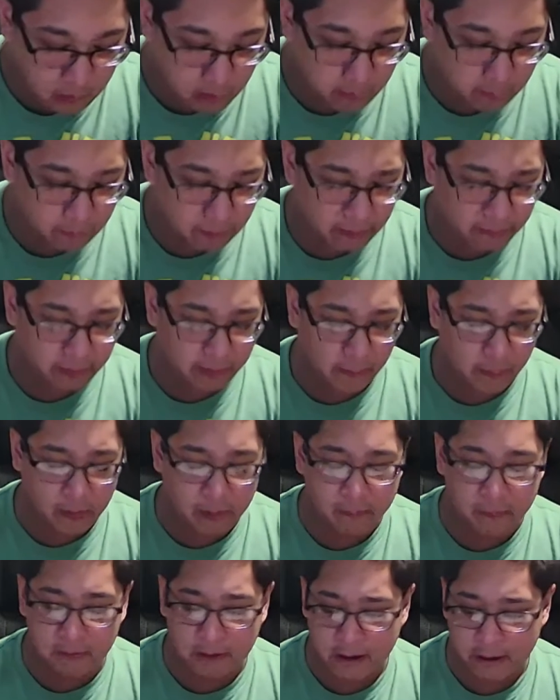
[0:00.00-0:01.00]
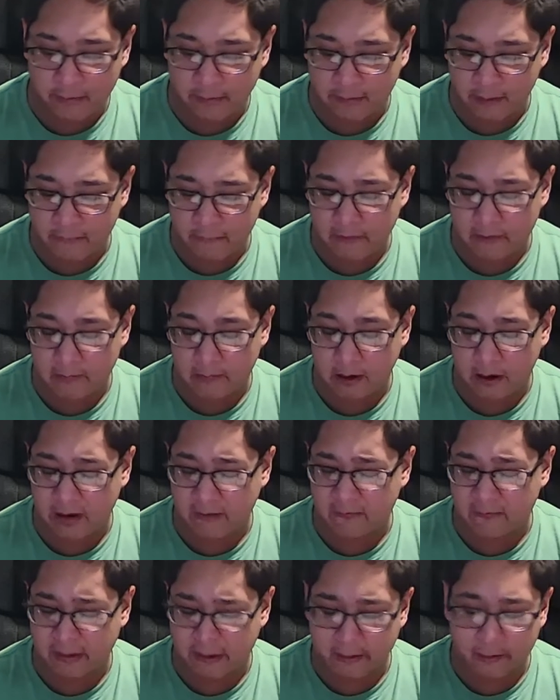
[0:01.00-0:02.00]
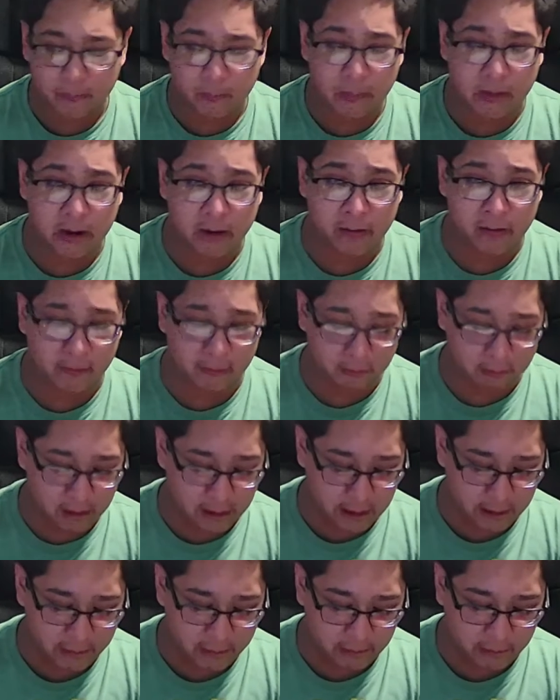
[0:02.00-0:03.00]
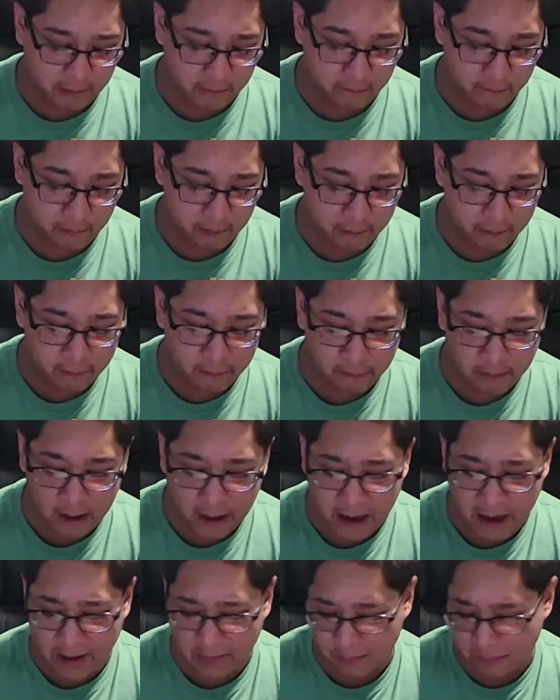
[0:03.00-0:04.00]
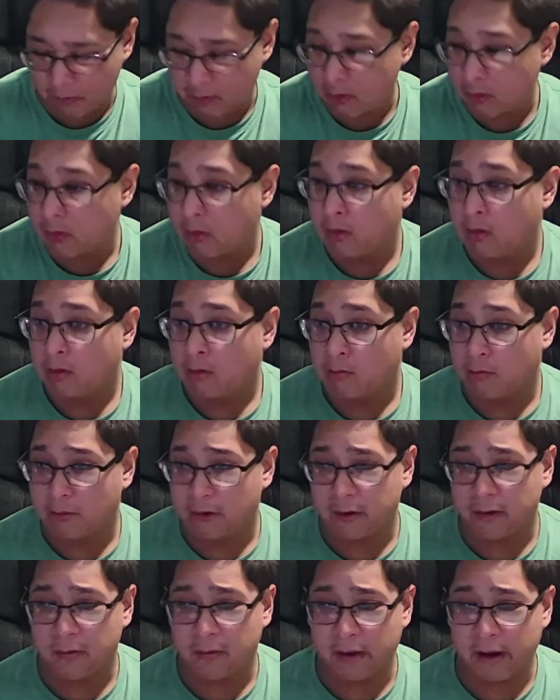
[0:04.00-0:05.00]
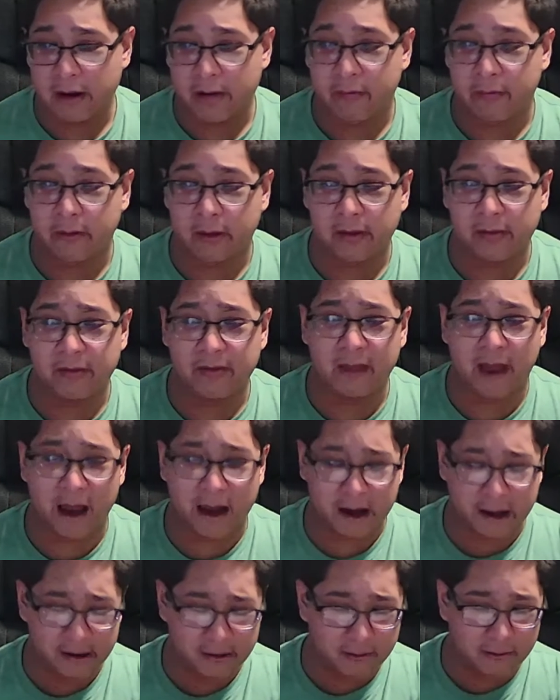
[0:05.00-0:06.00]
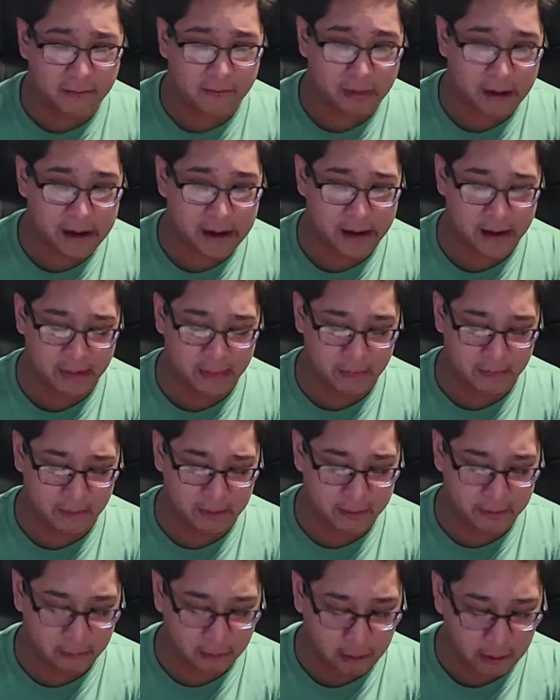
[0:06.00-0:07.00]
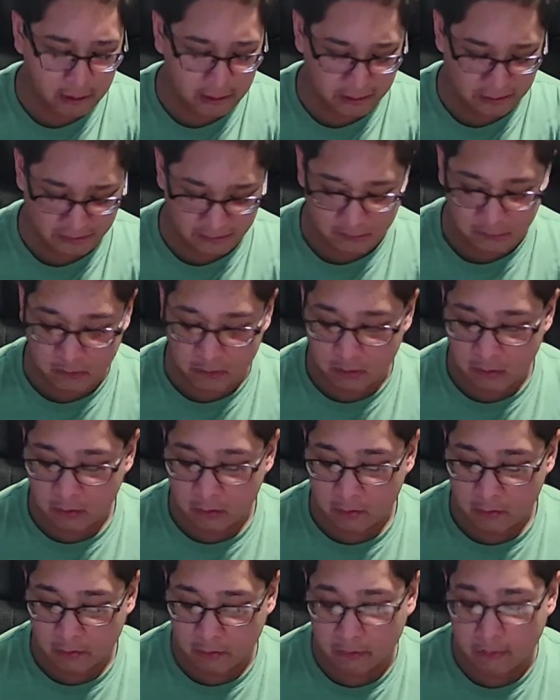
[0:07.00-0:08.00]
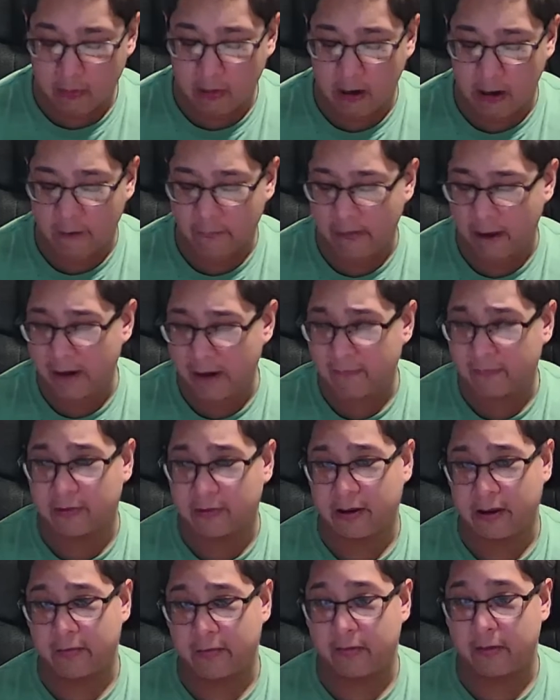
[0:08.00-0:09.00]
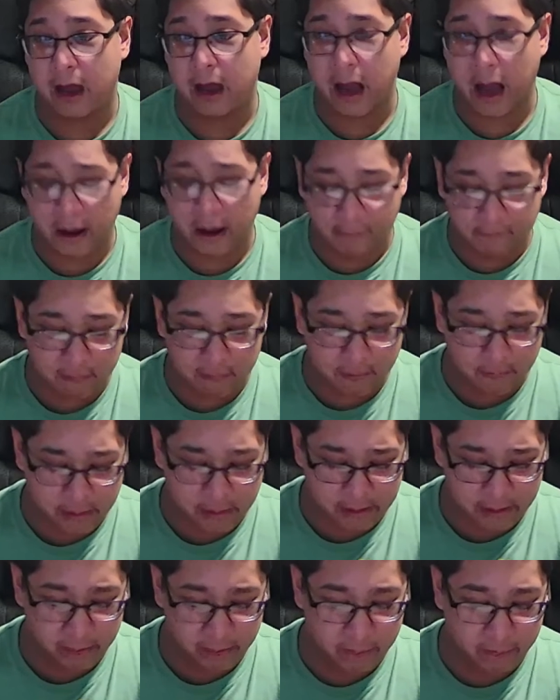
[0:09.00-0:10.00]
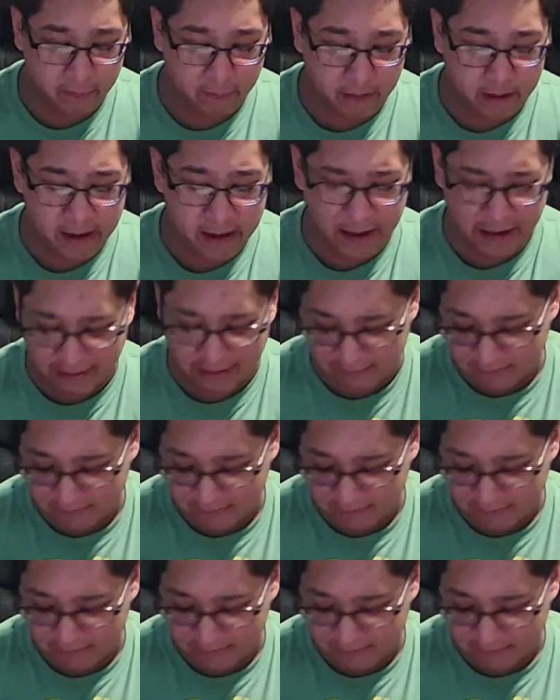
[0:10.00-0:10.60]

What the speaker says: December 27 against Minnesota is our first time we're going to see Danny Green return to Los Angeles after being traded.